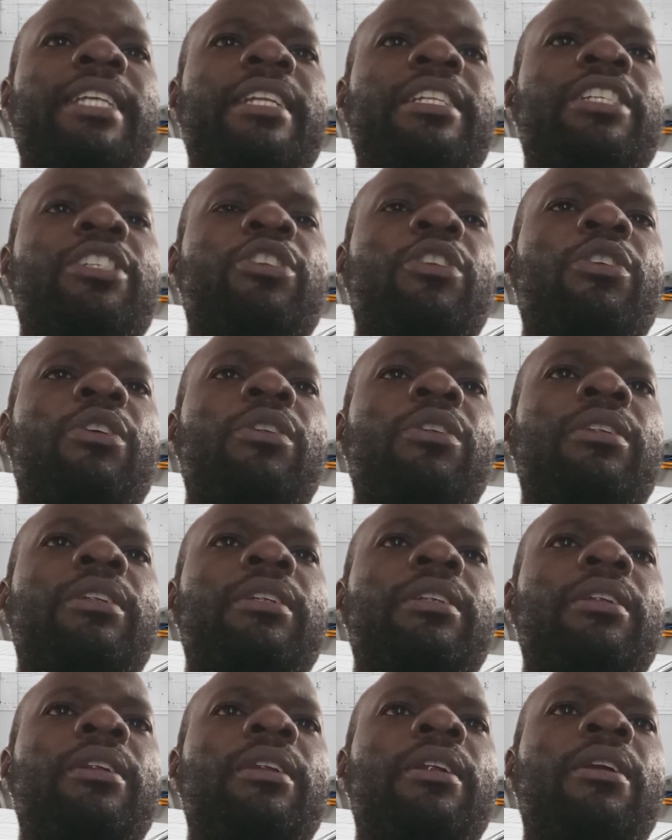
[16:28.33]
traditional
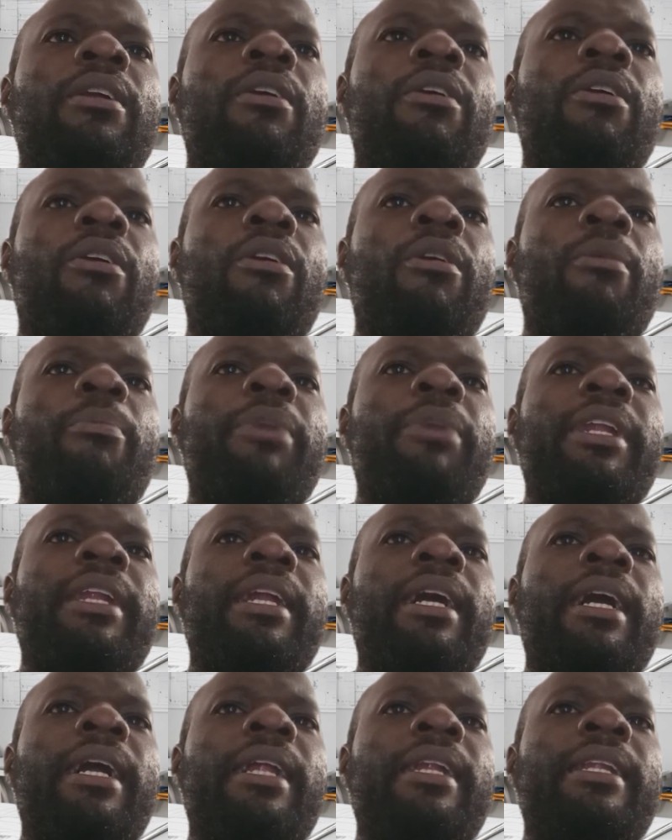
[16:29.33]
open
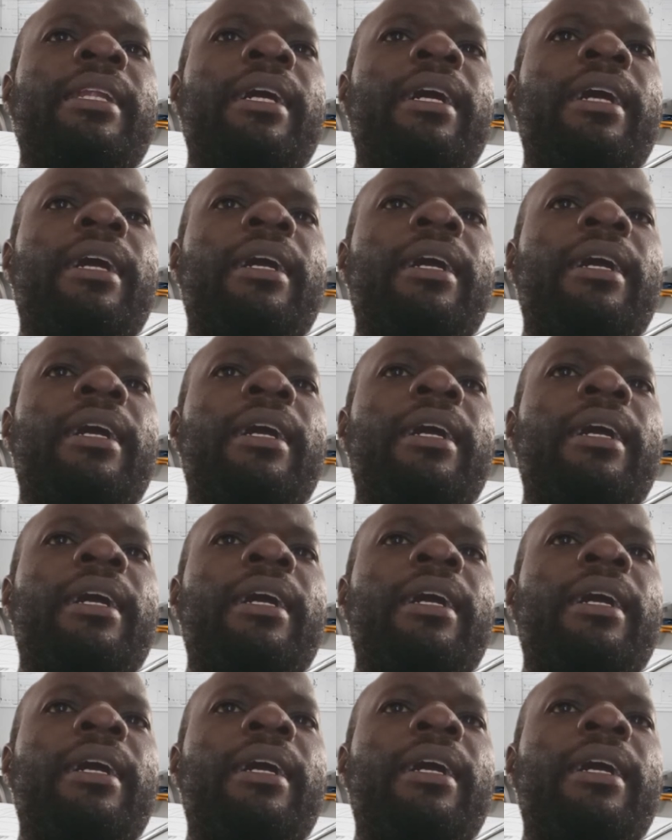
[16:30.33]
and